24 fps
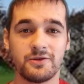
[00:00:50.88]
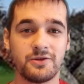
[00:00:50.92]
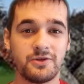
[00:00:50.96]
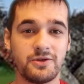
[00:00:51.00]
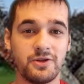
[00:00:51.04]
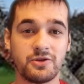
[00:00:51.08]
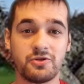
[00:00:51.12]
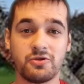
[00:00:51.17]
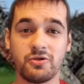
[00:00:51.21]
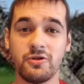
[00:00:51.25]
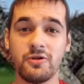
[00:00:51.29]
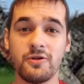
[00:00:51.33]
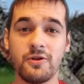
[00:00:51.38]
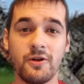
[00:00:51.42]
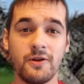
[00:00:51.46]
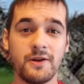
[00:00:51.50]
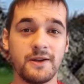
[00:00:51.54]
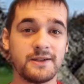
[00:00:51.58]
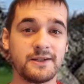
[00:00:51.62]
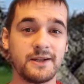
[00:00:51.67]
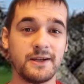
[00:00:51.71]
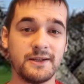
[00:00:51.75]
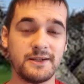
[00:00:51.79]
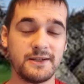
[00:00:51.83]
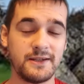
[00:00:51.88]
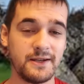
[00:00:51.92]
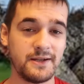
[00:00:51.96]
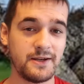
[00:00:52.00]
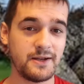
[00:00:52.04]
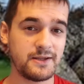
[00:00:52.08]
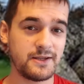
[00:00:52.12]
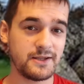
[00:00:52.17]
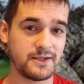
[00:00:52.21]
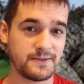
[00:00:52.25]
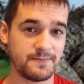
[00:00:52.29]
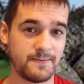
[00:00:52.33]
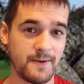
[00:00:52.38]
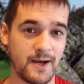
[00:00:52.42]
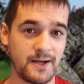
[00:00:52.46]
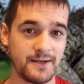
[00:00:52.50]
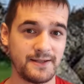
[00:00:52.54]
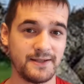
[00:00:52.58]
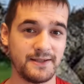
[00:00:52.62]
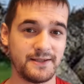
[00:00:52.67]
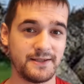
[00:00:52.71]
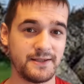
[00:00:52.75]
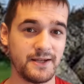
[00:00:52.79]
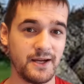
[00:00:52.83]
The Troodon is considered the
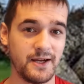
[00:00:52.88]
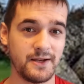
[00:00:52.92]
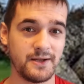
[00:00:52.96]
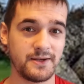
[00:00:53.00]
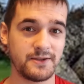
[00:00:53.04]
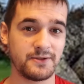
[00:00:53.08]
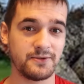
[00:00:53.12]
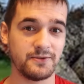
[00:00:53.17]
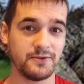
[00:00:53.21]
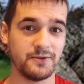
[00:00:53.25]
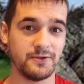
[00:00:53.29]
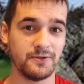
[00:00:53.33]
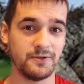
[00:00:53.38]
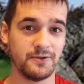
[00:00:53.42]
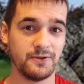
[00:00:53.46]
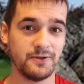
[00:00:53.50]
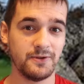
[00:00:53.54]
smartest dinosaur,